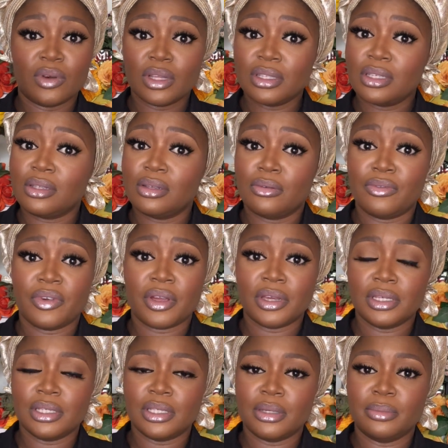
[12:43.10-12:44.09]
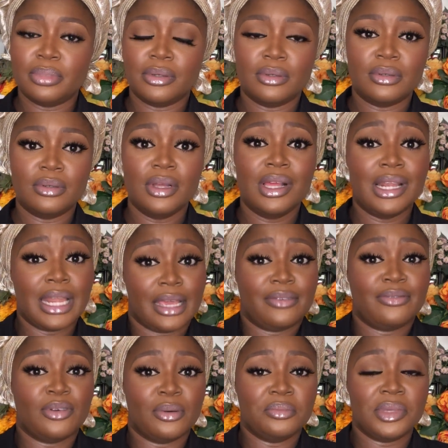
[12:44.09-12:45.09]
to look very simple, like
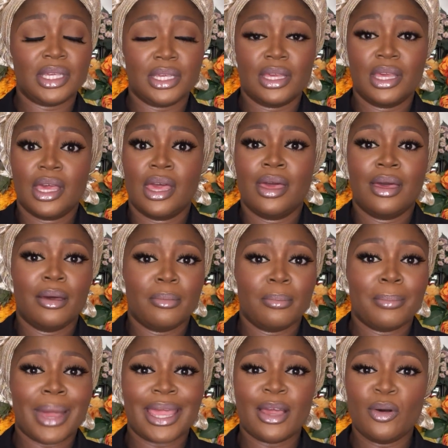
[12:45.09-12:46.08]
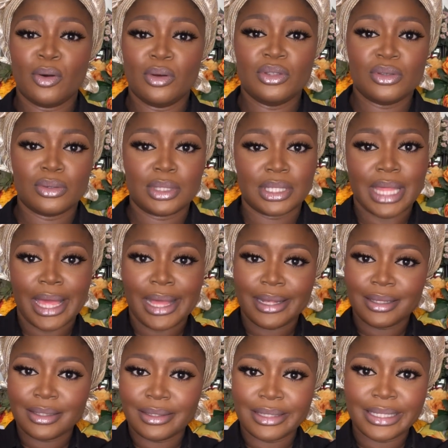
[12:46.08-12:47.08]
for me, my go-to style
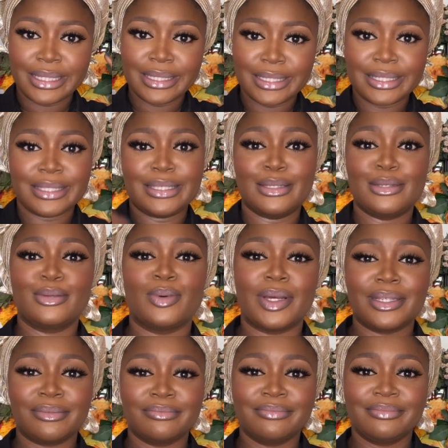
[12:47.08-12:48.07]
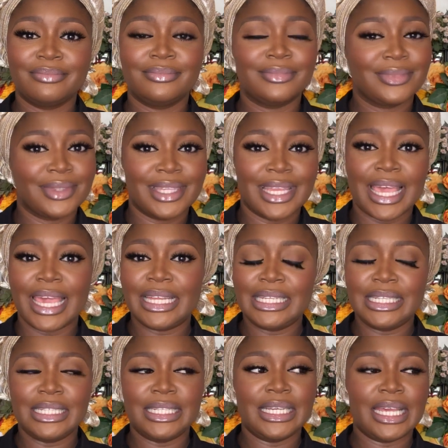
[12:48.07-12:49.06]
is this one.
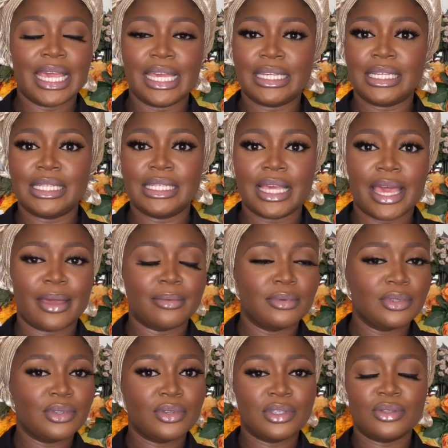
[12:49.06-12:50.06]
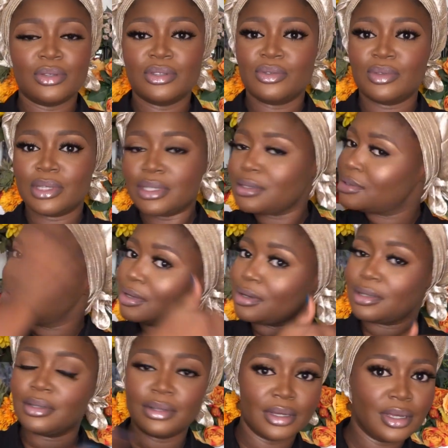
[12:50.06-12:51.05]
Any day, anytime. Twist,
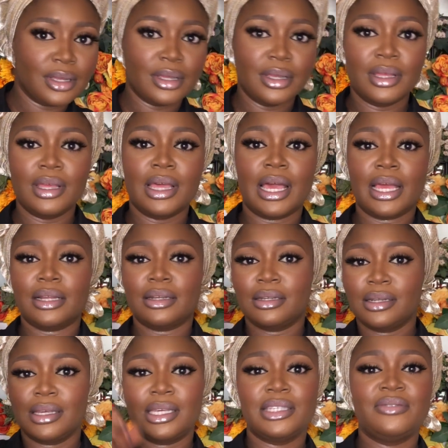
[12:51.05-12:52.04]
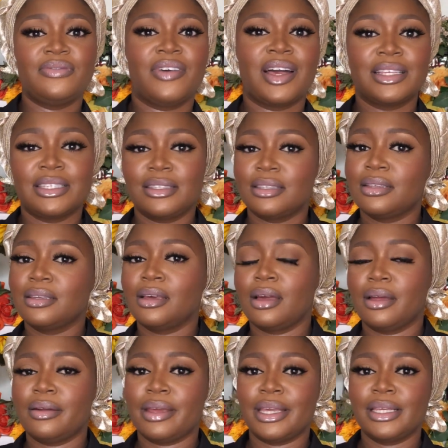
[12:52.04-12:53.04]
turn, and it's fast.
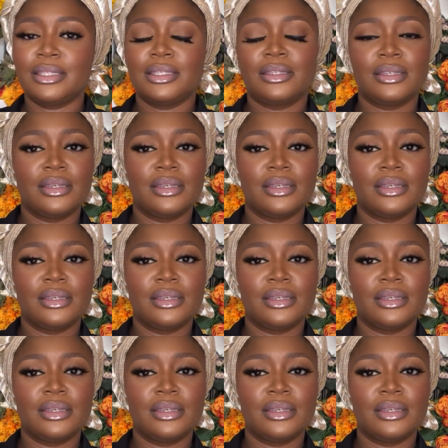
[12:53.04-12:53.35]
Alright?